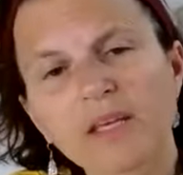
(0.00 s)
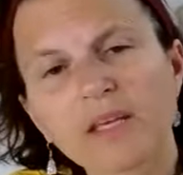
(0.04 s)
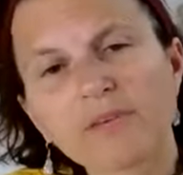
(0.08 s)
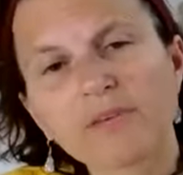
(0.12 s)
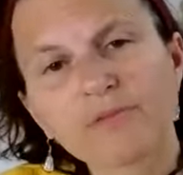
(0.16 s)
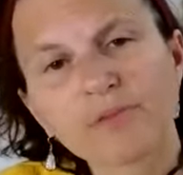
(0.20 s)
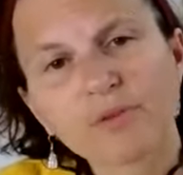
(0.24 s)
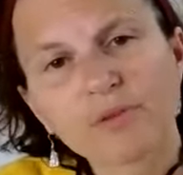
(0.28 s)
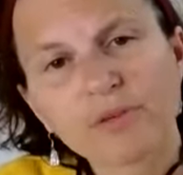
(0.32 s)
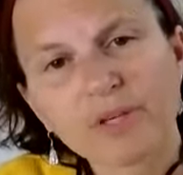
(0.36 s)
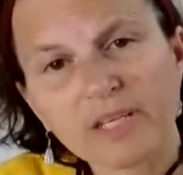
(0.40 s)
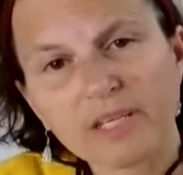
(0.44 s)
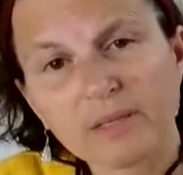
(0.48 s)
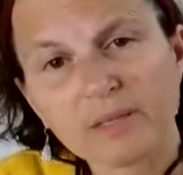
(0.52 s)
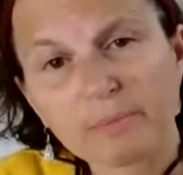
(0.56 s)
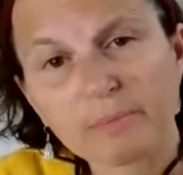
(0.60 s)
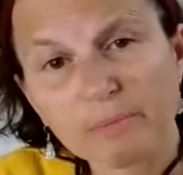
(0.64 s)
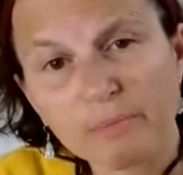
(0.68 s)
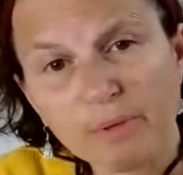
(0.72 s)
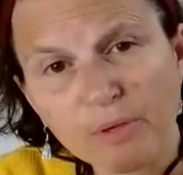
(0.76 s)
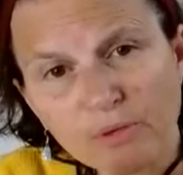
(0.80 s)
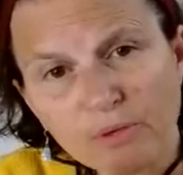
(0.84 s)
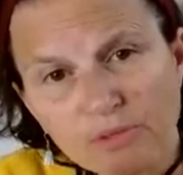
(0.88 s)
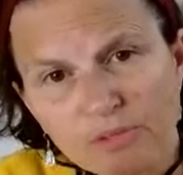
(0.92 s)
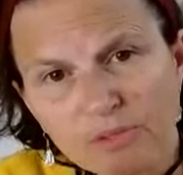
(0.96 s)
if you're in
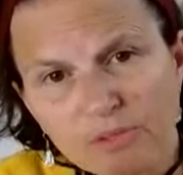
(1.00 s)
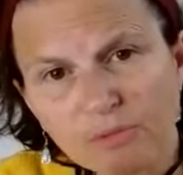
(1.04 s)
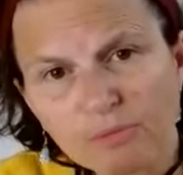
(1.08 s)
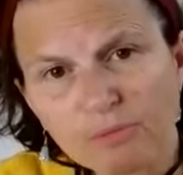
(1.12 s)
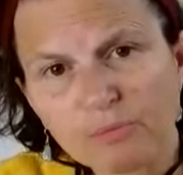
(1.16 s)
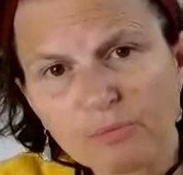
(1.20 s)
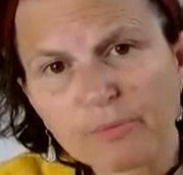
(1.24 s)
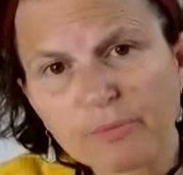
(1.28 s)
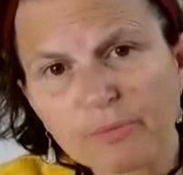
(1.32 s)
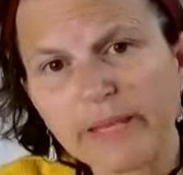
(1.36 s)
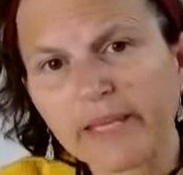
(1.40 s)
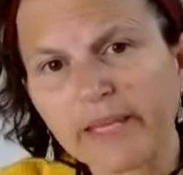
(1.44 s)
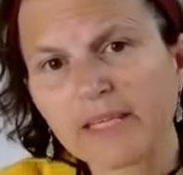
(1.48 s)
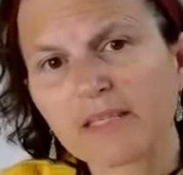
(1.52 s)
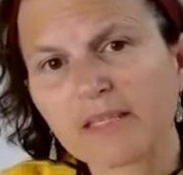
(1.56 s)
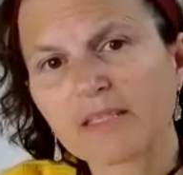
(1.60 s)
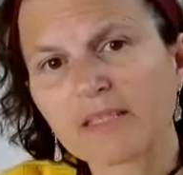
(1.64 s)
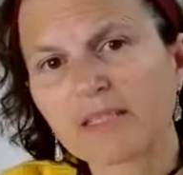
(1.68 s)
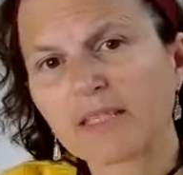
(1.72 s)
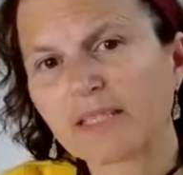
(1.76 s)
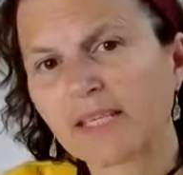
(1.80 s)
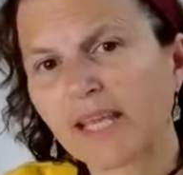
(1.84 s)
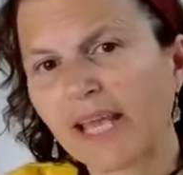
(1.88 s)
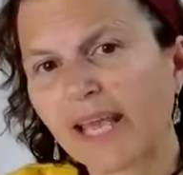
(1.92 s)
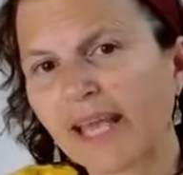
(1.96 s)
emotional pain
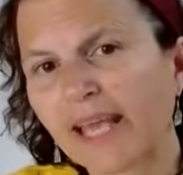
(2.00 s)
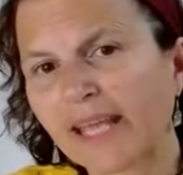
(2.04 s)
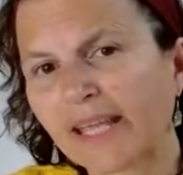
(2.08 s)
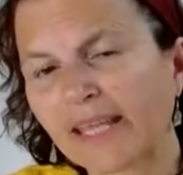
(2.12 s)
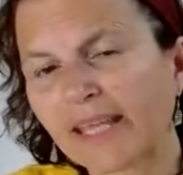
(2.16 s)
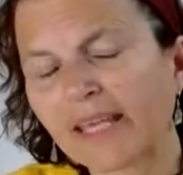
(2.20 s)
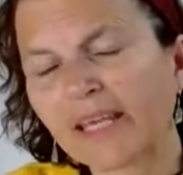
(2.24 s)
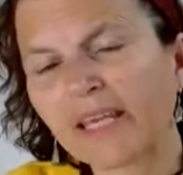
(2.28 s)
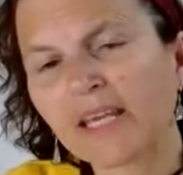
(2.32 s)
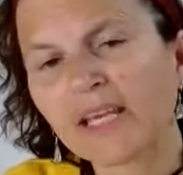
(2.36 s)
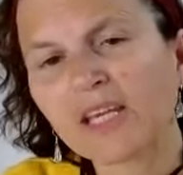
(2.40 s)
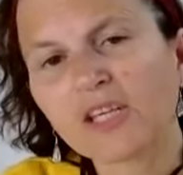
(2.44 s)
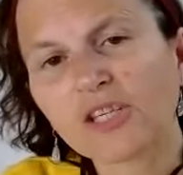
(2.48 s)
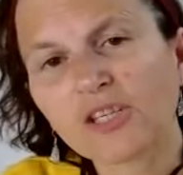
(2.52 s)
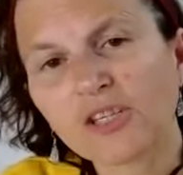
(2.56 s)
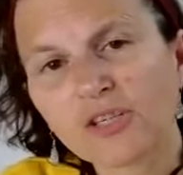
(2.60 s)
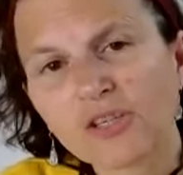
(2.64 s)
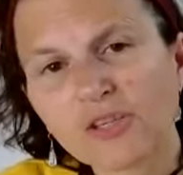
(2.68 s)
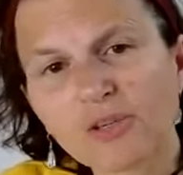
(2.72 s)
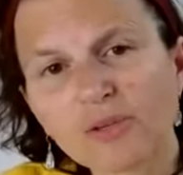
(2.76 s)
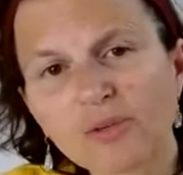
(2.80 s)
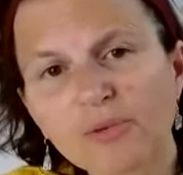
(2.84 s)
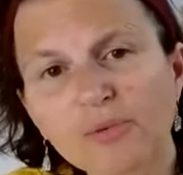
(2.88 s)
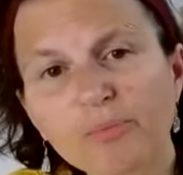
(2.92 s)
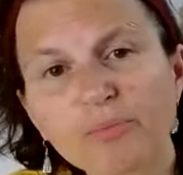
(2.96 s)
today,
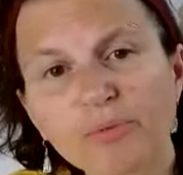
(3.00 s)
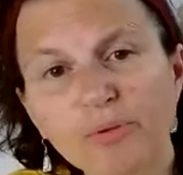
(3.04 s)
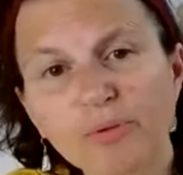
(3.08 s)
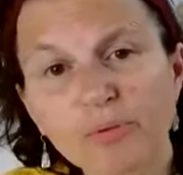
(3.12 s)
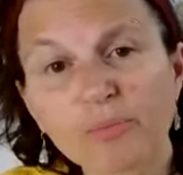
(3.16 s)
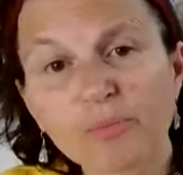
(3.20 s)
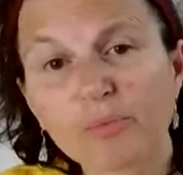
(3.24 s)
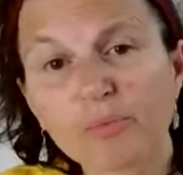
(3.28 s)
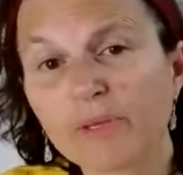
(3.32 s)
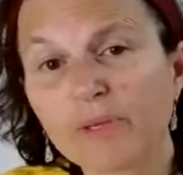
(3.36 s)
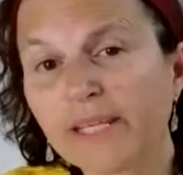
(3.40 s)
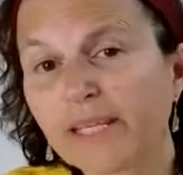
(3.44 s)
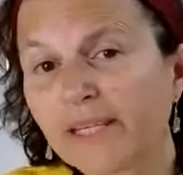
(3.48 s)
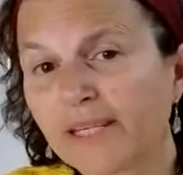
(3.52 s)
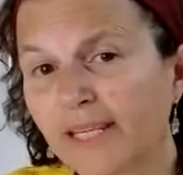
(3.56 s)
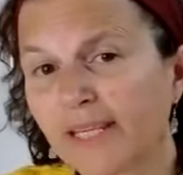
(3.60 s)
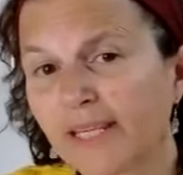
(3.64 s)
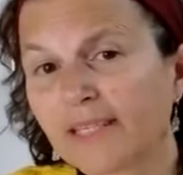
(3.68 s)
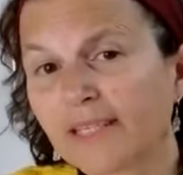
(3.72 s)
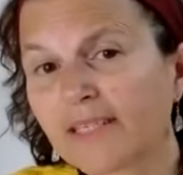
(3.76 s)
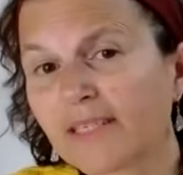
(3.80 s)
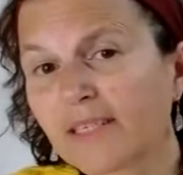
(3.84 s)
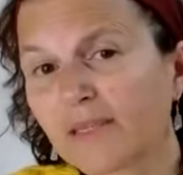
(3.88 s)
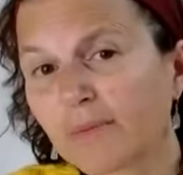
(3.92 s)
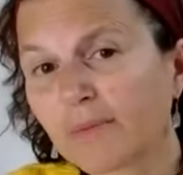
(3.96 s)
you probably
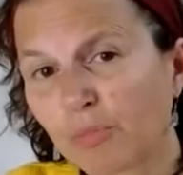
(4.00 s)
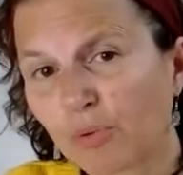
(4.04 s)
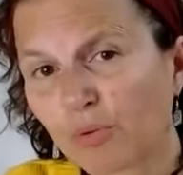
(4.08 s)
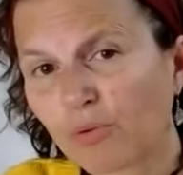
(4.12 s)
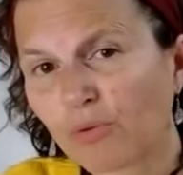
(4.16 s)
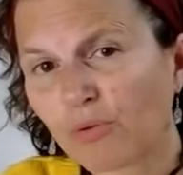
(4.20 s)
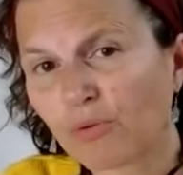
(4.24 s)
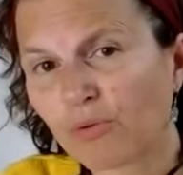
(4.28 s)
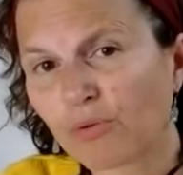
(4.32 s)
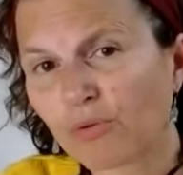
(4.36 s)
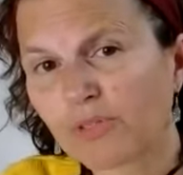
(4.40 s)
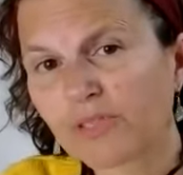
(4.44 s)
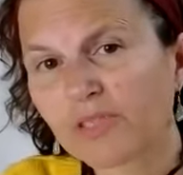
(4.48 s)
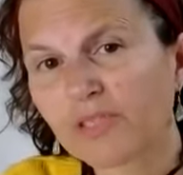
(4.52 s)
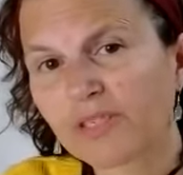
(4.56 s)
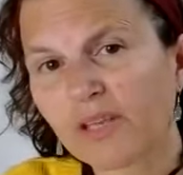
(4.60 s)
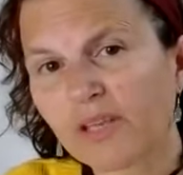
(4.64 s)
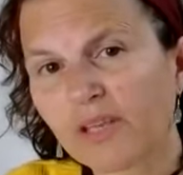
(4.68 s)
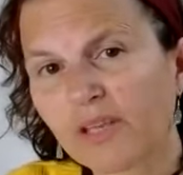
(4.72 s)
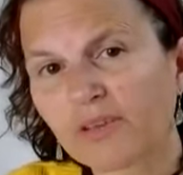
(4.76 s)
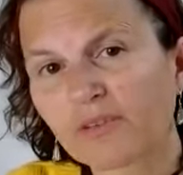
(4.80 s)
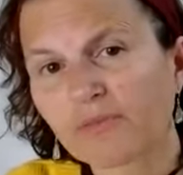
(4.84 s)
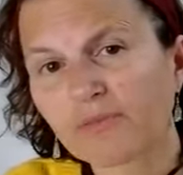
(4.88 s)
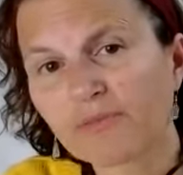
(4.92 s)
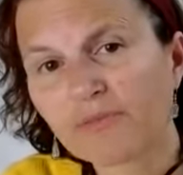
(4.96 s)
need support.
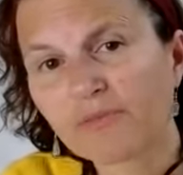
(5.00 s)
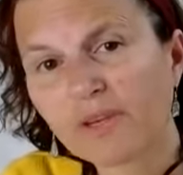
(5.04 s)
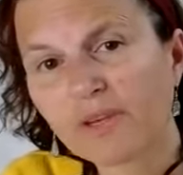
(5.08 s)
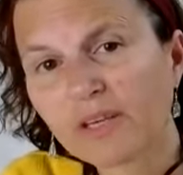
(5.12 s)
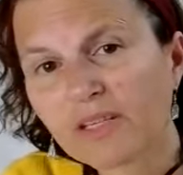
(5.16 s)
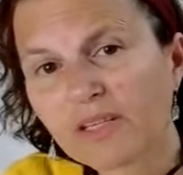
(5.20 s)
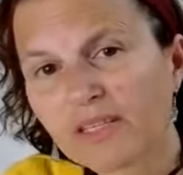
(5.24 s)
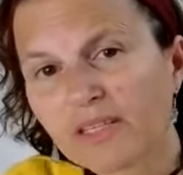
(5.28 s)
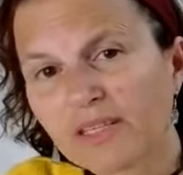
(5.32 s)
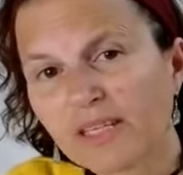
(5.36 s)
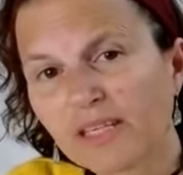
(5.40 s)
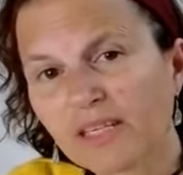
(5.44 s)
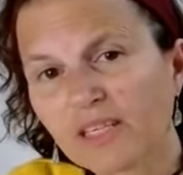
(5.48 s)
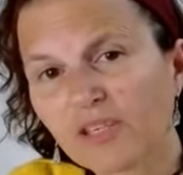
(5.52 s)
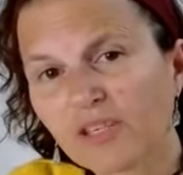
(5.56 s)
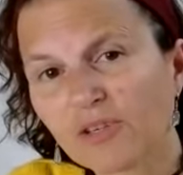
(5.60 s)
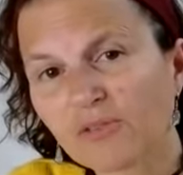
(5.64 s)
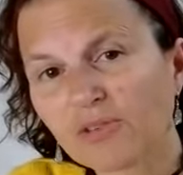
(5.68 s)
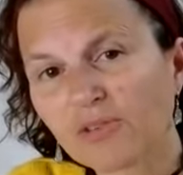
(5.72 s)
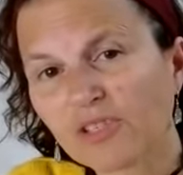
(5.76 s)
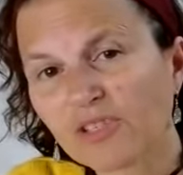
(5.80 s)
So, the first thing you